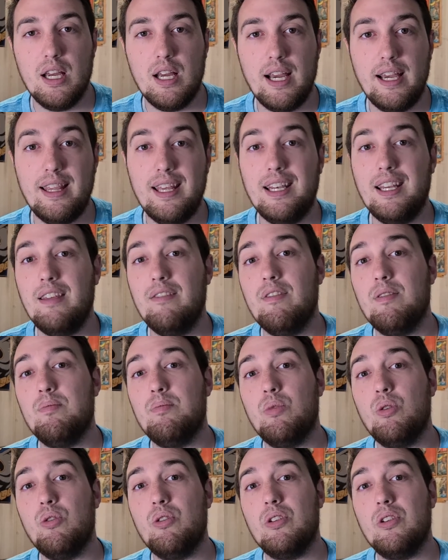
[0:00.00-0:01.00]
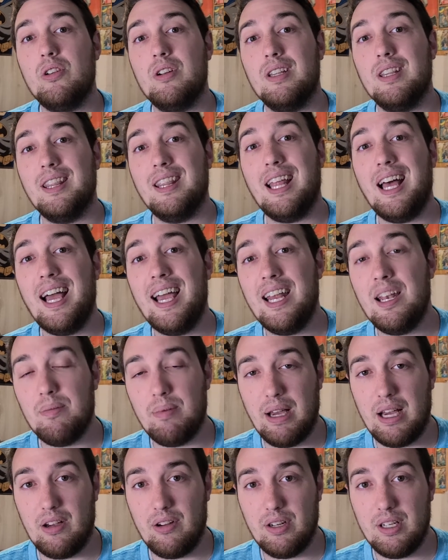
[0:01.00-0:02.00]
and then even more lied
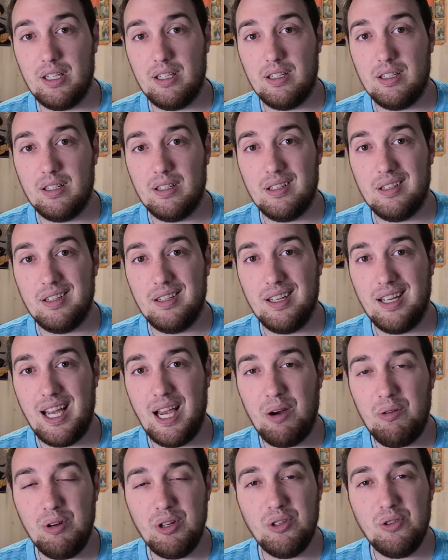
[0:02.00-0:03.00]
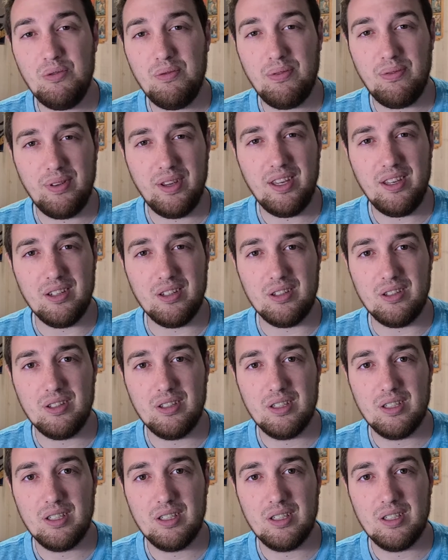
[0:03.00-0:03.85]
about it, how would you feel?